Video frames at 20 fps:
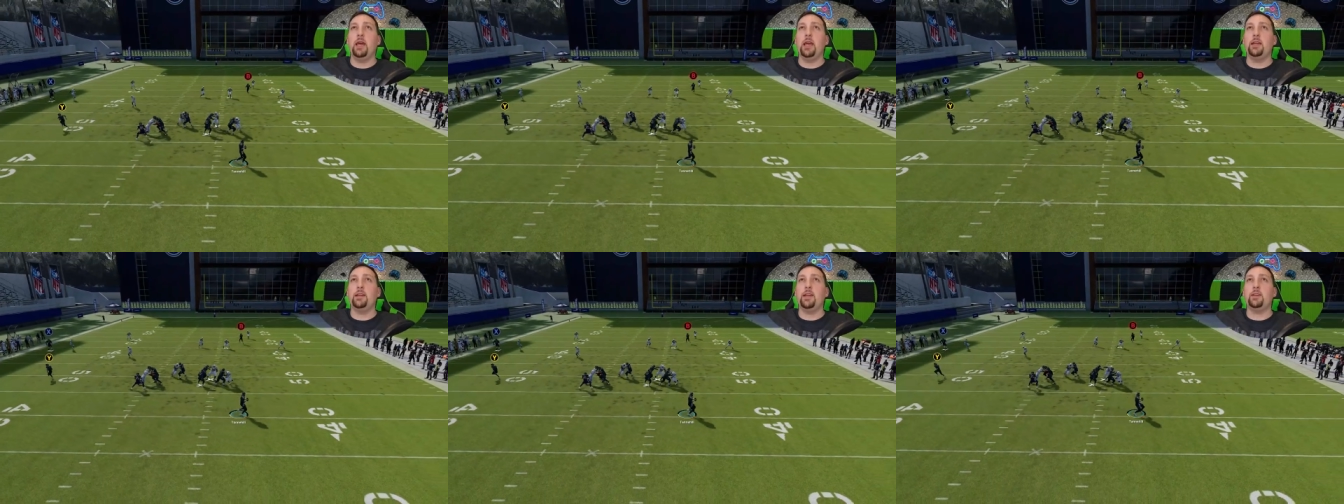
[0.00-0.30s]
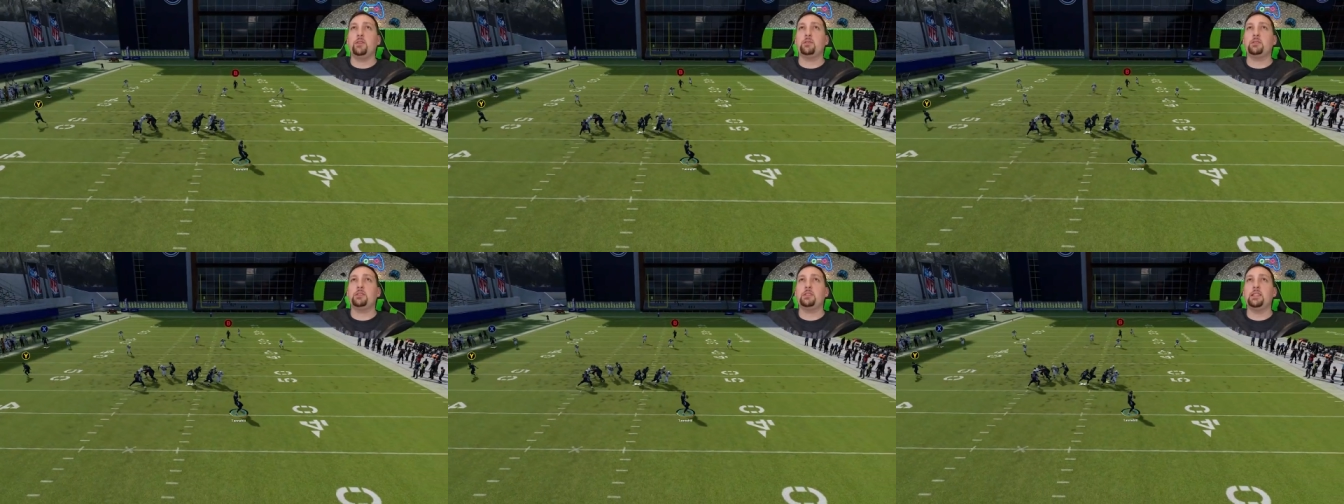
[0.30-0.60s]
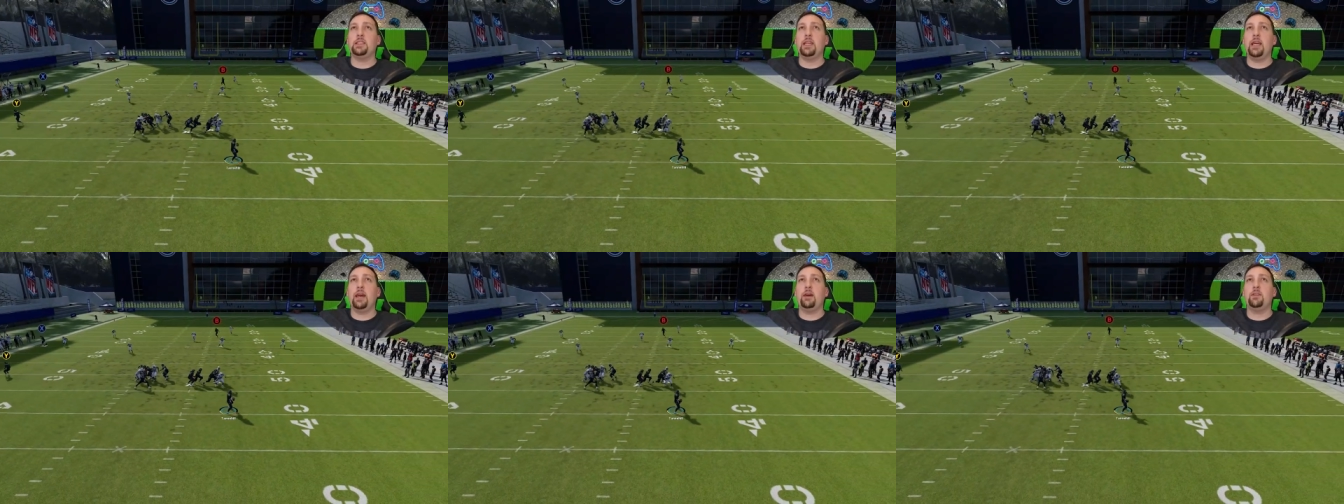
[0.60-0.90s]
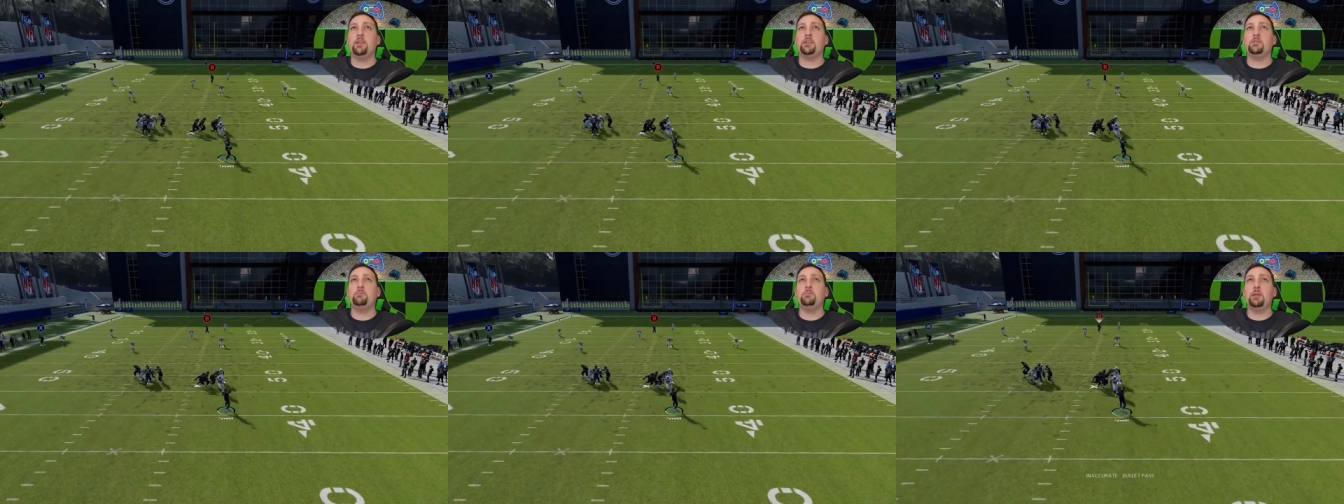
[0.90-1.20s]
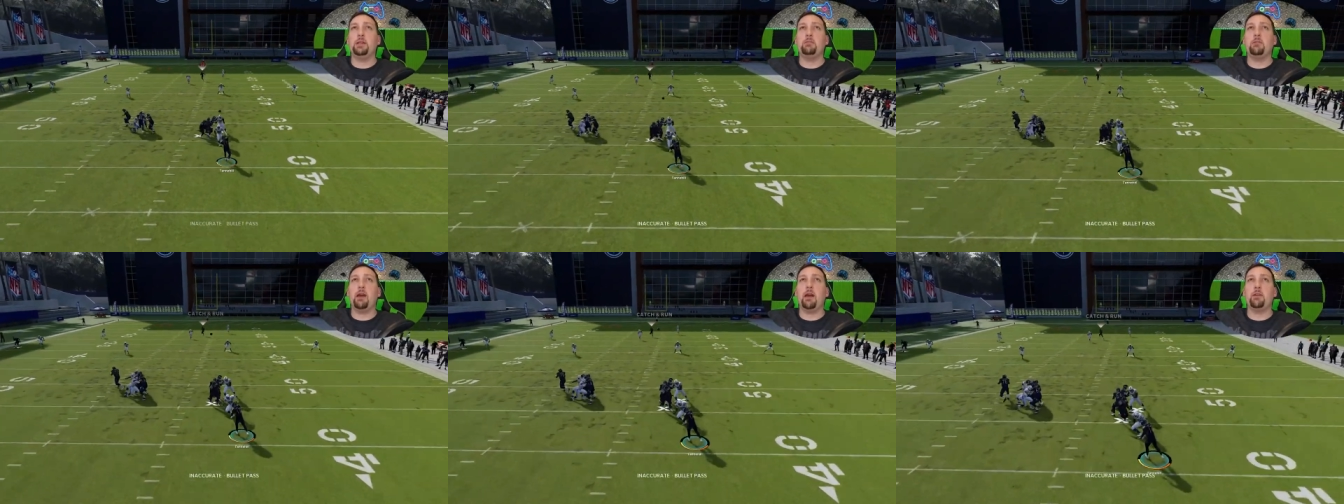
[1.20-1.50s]
and then you'll see how this
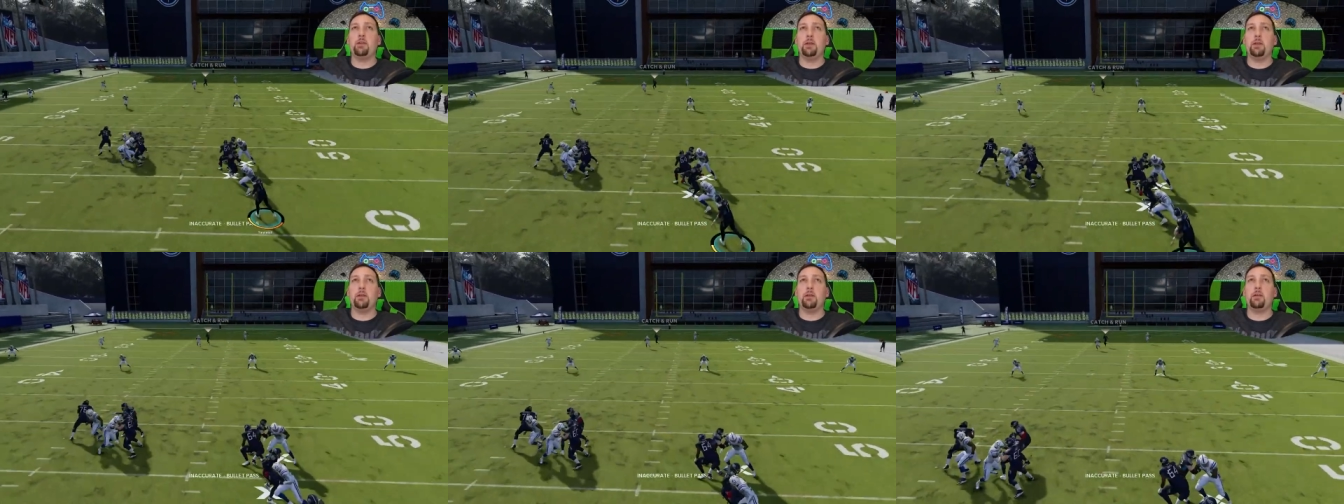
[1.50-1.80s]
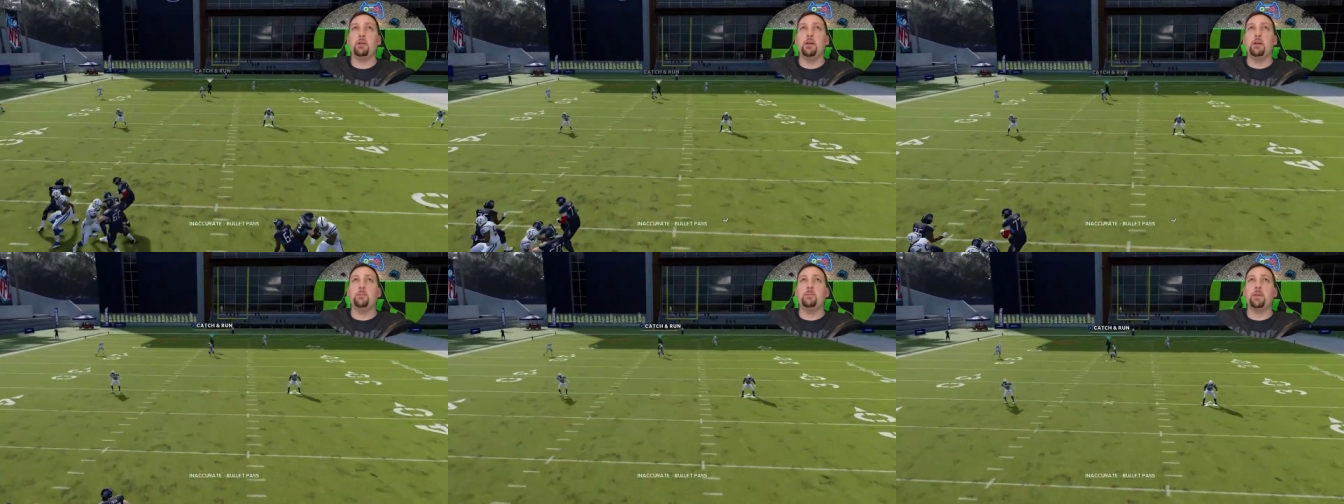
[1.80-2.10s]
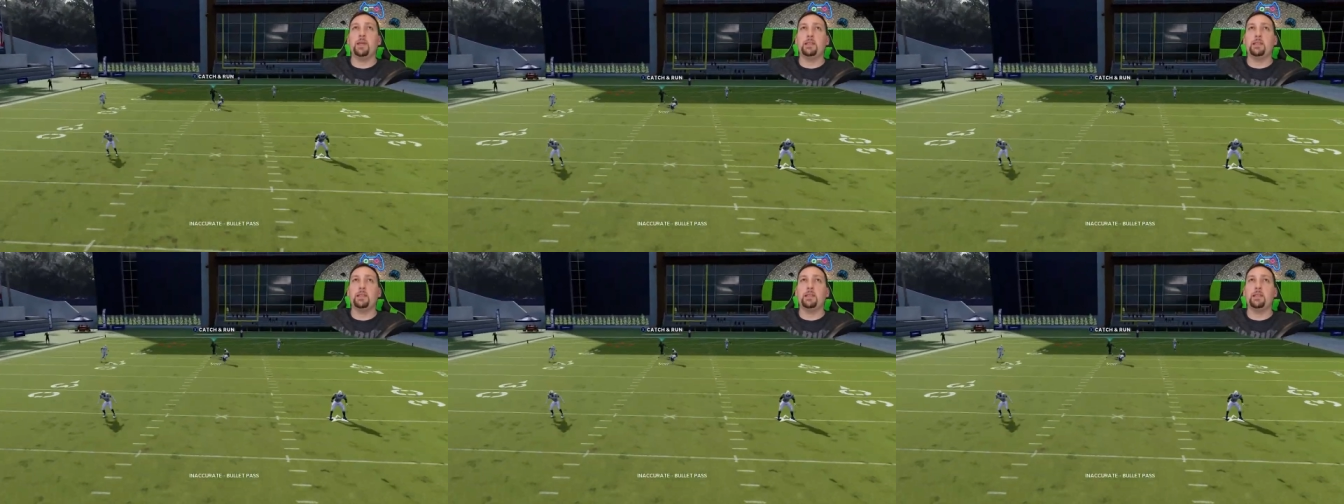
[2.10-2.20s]
B route here